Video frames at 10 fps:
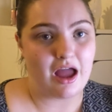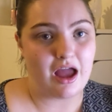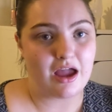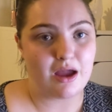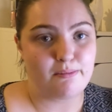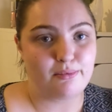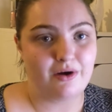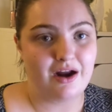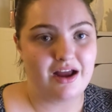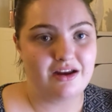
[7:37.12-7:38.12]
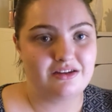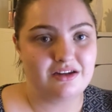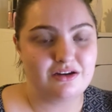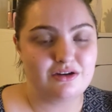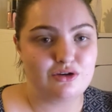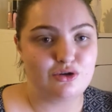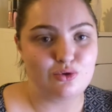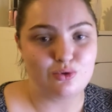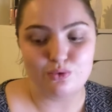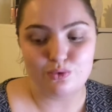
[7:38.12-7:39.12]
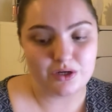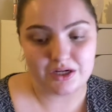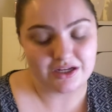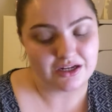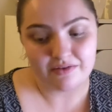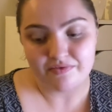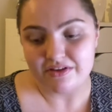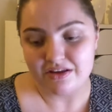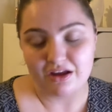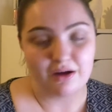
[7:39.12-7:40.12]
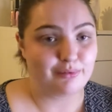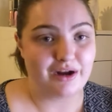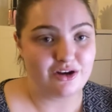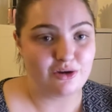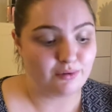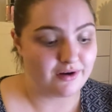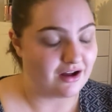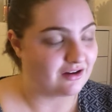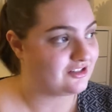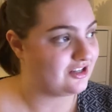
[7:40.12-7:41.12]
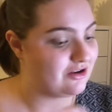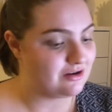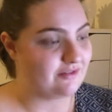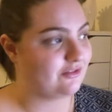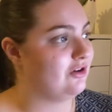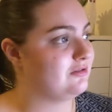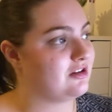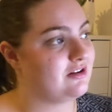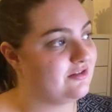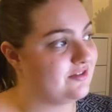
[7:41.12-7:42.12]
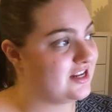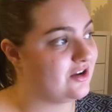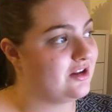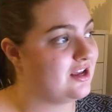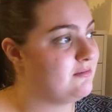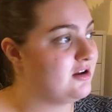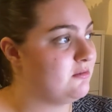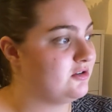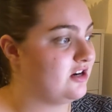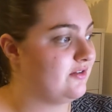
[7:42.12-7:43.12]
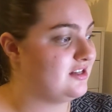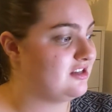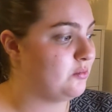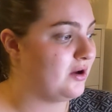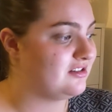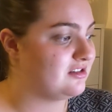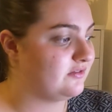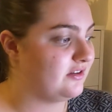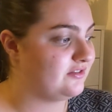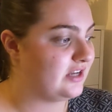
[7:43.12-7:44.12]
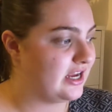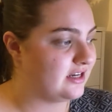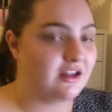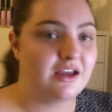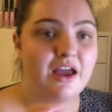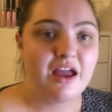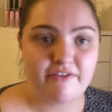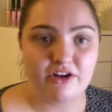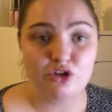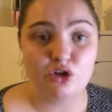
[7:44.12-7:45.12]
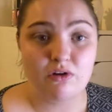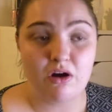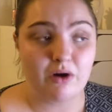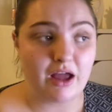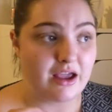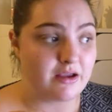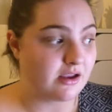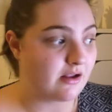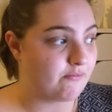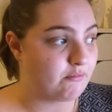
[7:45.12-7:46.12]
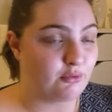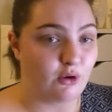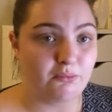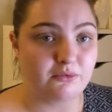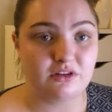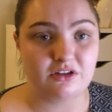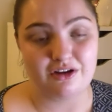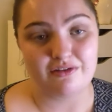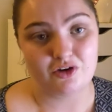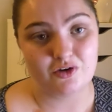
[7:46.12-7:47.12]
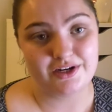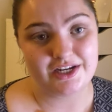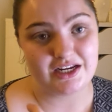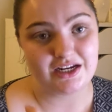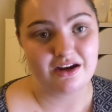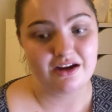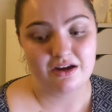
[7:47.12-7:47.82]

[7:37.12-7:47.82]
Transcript: a brand new product. So I've got ready on here my number generator, 1 to 15. If I do roll a prompt that I've already